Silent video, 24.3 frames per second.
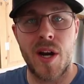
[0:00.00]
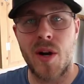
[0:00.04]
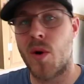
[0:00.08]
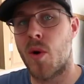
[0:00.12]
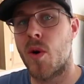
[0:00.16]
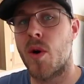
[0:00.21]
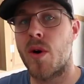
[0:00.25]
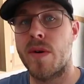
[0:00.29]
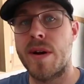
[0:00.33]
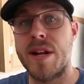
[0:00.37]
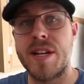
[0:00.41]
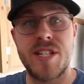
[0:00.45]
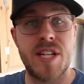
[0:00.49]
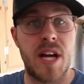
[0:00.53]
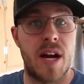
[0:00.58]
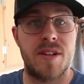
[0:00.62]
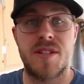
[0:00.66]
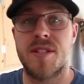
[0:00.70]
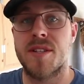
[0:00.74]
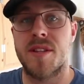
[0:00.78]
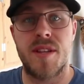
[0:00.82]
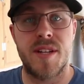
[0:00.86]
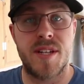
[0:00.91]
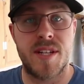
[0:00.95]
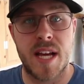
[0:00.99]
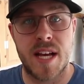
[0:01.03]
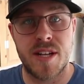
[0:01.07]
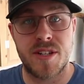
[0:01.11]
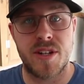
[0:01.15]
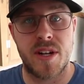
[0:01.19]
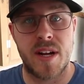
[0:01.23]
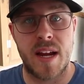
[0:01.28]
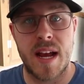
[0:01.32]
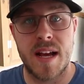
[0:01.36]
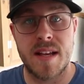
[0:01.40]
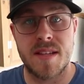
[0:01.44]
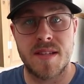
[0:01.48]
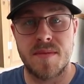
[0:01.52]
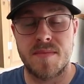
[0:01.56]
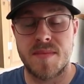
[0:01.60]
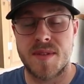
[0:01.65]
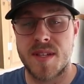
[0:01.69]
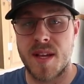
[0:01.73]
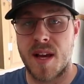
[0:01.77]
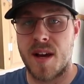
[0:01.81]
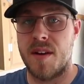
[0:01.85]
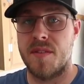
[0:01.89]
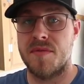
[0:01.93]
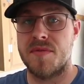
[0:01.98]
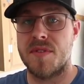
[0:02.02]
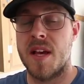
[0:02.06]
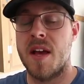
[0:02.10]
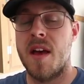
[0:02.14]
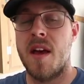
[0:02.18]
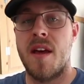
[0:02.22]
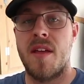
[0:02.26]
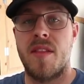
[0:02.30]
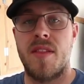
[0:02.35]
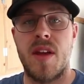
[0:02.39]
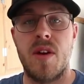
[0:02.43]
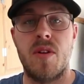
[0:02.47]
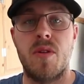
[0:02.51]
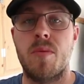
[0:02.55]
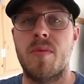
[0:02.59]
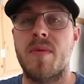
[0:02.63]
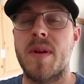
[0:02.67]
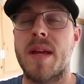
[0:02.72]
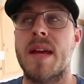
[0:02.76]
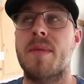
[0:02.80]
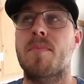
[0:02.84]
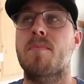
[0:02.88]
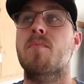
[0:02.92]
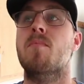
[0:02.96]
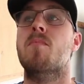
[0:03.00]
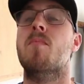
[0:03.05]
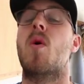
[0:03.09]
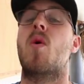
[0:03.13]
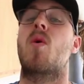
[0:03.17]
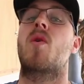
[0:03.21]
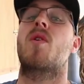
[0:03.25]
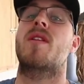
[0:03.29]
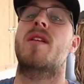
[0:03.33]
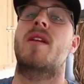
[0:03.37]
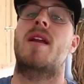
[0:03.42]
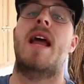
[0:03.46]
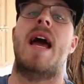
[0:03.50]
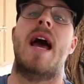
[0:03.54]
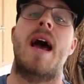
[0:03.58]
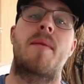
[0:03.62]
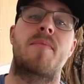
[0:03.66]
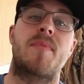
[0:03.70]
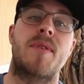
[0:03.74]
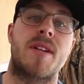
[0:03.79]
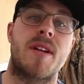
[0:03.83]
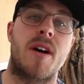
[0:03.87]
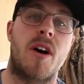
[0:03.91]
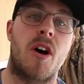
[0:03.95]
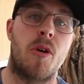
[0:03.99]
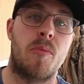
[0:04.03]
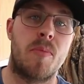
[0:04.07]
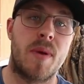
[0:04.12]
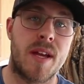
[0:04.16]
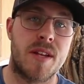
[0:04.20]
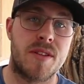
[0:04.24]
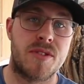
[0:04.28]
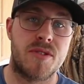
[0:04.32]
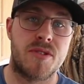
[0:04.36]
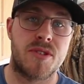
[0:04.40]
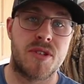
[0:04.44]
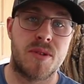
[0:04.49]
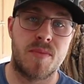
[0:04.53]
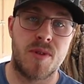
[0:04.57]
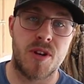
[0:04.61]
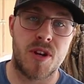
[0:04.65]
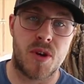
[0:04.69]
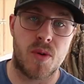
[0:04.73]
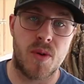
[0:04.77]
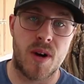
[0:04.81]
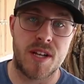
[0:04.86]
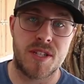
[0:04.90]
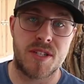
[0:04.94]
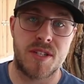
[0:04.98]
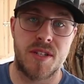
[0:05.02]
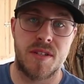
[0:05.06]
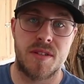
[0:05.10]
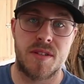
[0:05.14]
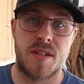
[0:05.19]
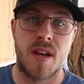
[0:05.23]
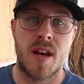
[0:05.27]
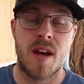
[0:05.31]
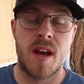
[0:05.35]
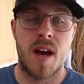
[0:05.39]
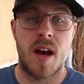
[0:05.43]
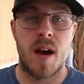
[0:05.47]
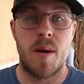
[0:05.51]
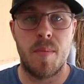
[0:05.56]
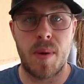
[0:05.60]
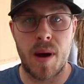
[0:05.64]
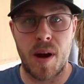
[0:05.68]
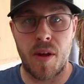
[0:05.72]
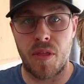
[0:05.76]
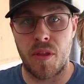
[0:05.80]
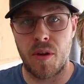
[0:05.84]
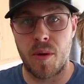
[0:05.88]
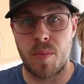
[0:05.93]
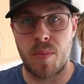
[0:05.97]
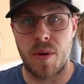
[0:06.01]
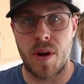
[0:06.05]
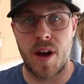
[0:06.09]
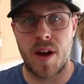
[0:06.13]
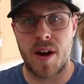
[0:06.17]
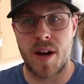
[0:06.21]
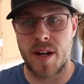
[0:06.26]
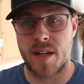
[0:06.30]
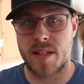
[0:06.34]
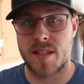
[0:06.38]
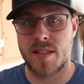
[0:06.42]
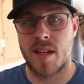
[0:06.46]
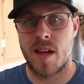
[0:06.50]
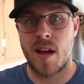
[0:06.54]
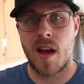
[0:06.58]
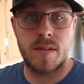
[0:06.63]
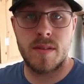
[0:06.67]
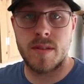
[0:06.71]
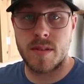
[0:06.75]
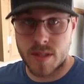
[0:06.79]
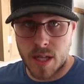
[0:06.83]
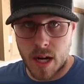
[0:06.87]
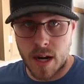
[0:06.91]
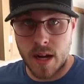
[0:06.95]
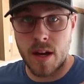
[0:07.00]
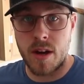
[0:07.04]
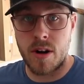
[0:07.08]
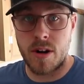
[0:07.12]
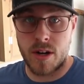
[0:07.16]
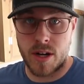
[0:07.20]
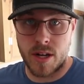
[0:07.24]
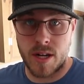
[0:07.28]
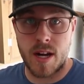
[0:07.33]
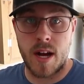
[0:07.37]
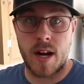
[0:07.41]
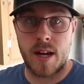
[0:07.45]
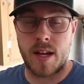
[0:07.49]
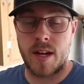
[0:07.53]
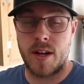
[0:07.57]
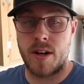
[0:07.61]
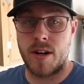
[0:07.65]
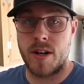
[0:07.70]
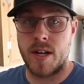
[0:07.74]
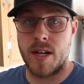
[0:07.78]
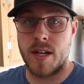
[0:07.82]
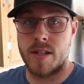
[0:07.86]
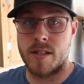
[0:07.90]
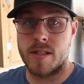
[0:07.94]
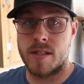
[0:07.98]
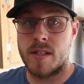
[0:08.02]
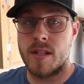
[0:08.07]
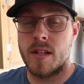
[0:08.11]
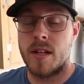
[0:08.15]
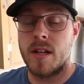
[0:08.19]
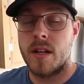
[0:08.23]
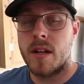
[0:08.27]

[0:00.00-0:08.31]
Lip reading: it, or reach out to the Tetra guys themselves. They will be more than happy to help answer some of your questions about their products. Duck hunter to duck hunter here,